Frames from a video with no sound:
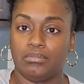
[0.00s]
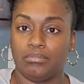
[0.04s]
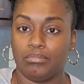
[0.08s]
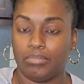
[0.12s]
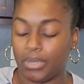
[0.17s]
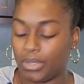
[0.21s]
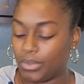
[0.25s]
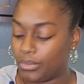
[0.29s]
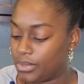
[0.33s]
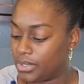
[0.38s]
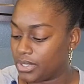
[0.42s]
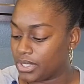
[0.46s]

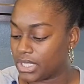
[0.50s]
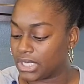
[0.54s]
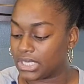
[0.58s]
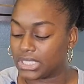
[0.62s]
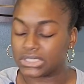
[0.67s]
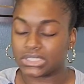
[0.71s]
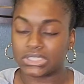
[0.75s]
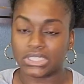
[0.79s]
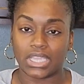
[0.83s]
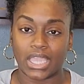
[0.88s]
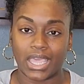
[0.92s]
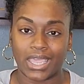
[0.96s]
But we'll get
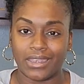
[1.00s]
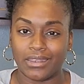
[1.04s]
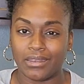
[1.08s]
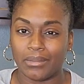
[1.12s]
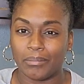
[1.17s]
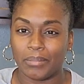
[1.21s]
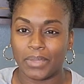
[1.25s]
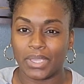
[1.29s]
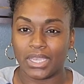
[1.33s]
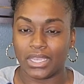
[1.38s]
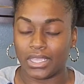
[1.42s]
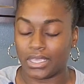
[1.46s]
into that in a
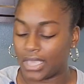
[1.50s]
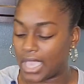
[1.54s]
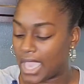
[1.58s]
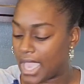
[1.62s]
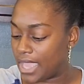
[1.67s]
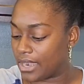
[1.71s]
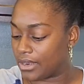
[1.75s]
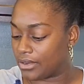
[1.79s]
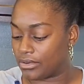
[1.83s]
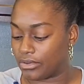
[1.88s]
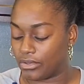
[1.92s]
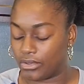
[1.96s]
minute. I
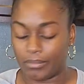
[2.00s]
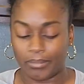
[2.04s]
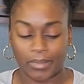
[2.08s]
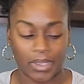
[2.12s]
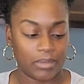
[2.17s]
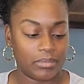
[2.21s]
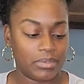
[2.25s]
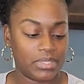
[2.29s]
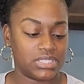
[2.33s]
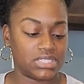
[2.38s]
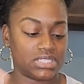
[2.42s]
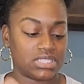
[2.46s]
don't know,
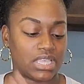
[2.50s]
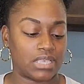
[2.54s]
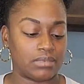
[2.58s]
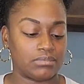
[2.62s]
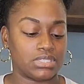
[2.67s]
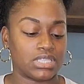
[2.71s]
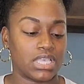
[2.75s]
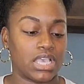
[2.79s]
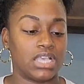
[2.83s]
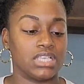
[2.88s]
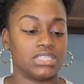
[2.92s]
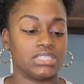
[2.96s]
maybe the same
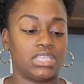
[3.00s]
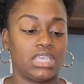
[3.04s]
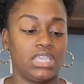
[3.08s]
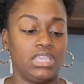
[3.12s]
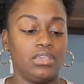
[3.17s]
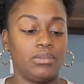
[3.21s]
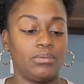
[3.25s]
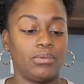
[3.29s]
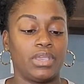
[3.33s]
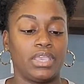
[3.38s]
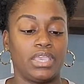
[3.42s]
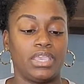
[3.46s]
size.
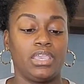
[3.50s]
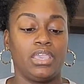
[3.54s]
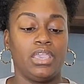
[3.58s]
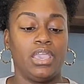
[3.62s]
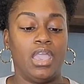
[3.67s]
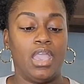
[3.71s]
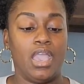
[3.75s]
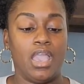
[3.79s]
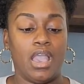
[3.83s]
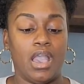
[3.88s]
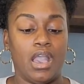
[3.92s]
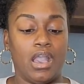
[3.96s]
Anyway,
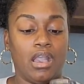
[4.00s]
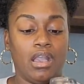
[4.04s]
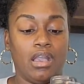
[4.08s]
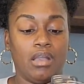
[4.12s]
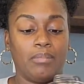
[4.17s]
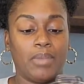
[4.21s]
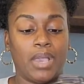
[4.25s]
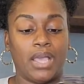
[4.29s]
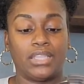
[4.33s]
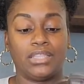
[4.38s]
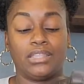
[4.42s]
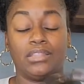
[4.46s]

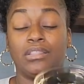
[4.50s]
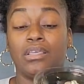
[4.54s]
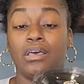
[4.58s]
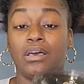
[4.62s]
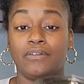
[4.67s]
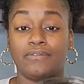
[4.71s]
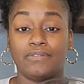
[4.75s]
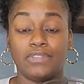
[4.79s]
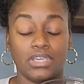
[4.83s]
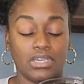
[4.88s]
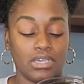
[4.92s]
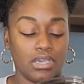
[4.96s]
I
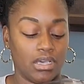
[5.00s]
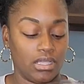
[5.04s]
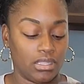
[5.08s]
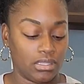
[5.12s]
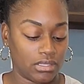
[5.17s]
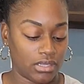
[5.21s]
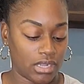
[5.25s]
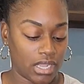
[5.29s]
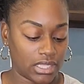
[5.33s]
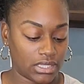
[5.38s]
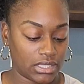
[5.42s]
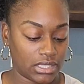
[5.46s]
love the
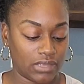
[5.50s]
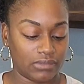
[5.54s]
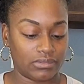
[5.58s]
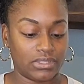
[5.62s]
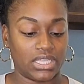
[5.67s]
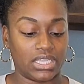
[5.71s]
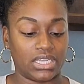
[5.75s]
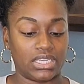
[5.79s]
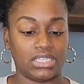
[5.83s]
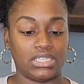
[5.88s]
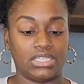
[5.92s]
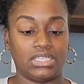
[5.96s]
color. I love
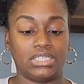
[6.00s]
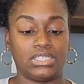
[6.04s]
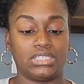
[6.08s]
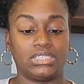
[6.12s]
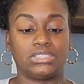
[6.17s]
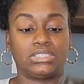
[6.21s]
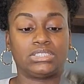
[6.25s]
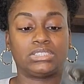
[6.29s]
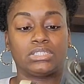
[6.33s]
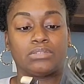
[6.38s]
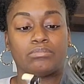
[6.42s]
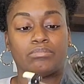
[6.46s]
that it
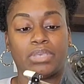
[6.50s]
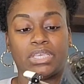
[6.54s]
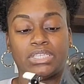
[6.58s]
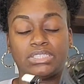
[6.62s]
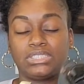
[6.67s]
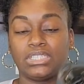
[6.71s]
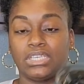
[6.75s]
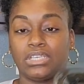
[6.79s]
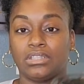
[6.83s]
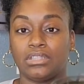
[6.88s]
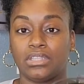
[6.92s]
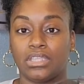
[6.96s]
is
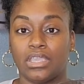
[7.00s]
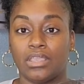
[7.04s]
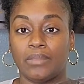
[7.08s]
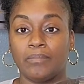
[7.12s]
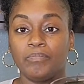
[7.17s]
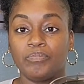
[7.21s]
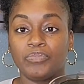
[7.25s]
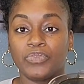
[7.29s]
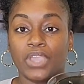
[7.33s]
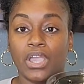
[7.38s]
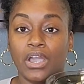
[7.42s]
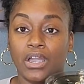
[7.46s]
basically
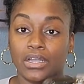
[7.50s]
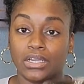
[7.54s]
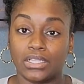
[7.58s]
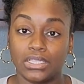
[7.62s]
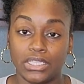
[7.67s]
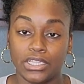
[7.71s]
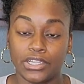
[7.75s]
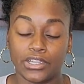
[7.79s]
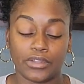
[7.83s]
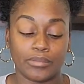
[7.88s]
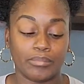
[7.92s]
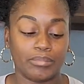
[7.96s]
a
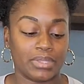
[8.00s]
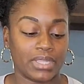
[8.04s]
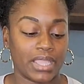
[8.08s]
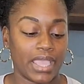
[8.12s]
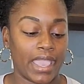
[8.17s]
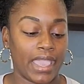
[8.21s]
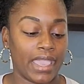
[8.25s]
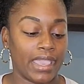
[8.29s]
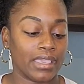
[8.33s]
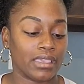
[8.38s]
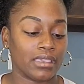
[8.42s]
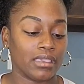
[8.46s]
clear
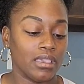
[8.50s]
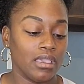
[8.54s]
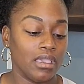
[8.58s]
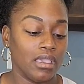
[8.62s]
black.